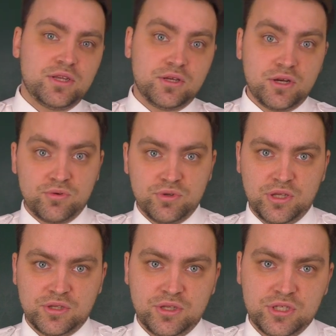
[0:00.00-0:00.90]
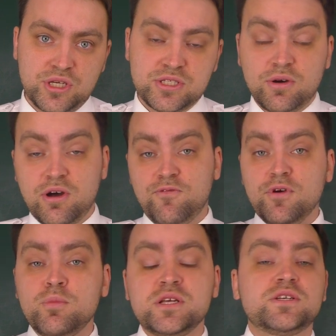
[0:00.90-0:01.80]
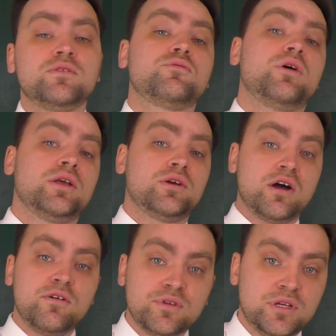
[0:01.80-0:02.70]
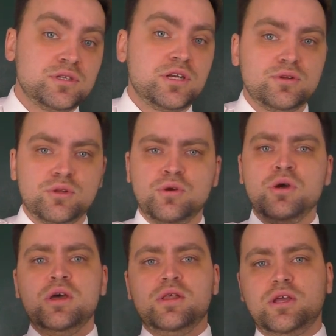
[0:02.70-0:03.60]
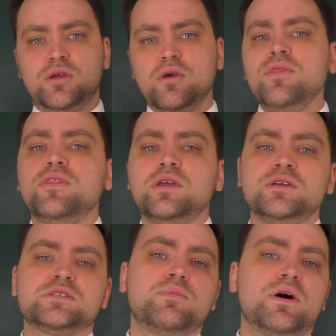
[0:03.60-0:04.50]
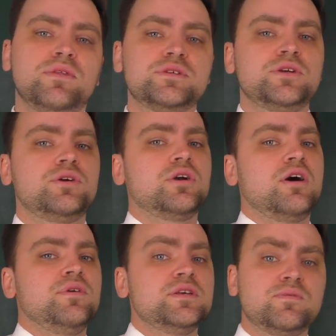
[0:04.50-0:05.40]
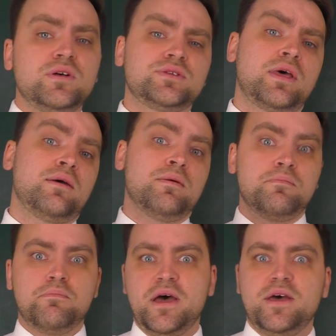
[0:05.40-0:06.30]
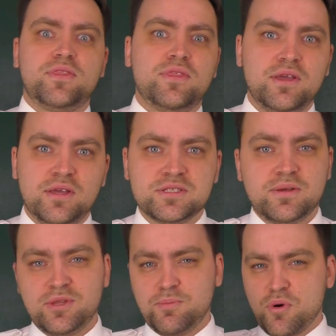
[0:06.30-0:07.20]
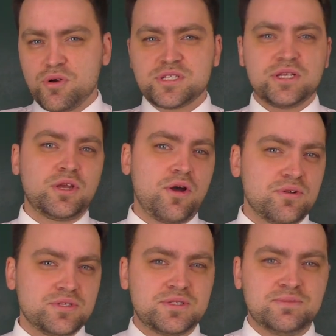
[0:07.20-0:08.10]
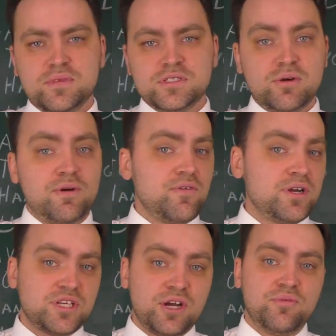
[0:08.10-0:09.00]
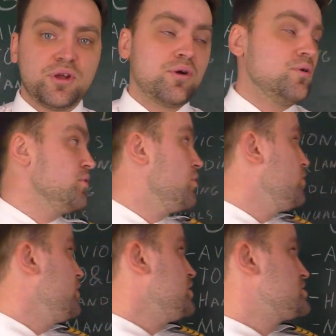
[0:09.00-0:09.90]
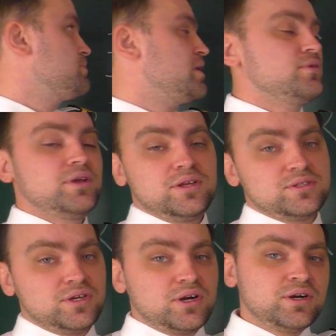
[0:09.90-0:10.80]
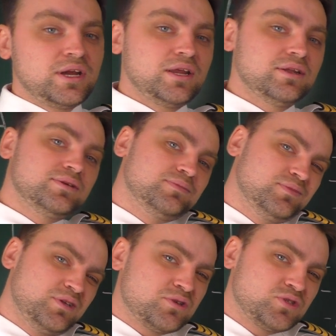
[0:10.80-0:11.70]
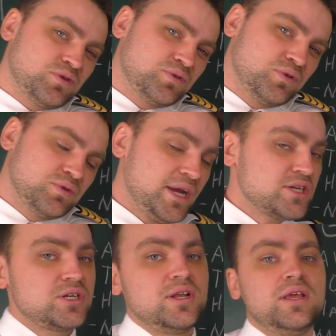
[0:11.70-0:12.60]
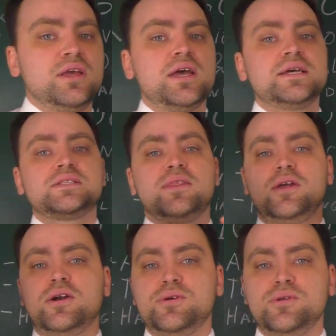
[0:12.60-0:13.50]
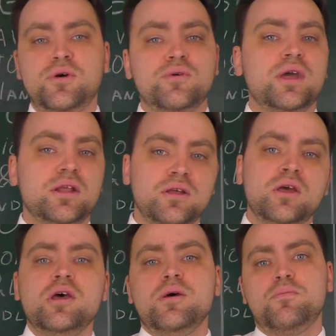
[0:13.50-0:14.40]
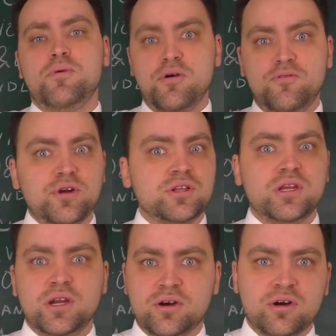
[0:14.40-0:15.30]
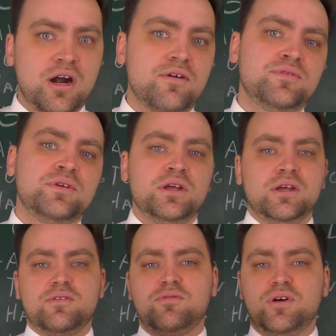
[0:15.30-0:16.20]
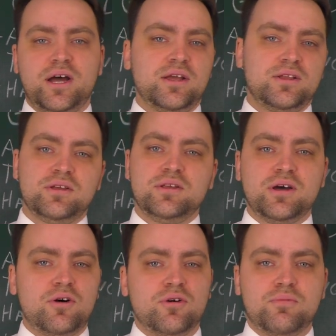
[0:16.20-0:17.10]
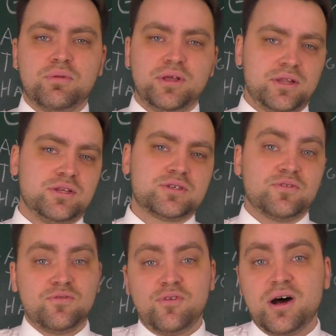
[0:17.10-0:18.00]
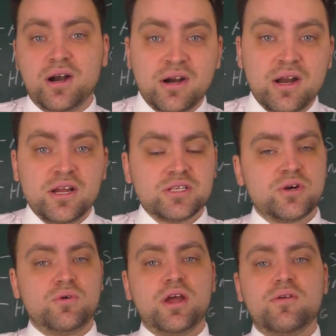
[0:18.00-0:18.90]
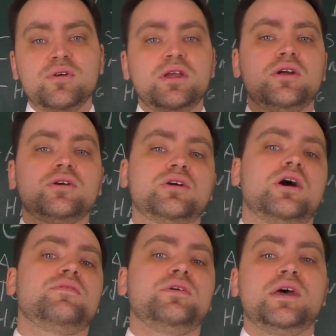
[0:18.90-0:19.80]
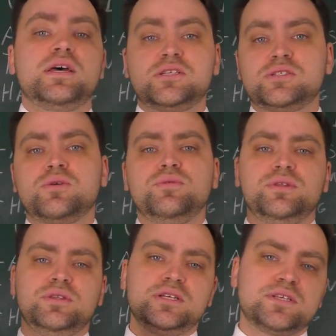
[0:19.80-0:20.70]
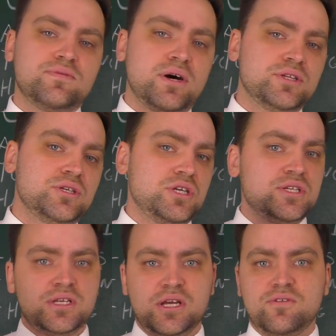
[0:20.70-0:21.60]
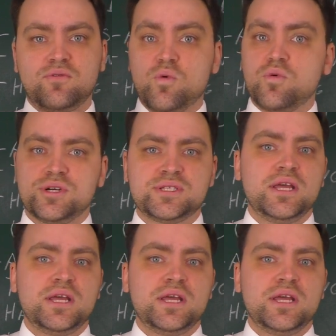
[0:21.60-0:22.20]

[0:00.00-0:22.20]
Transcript: in Garuda Indonesia. So I feel myself quite confident telling you the good things about this aircraft as well as the bad things, the pros and cons. So my friends, here we go. Good things about the ATR and not so good. Actually guys, there are no any perfect aircraft flying in our planet so far, so every aircraft has its own disadvantages and of course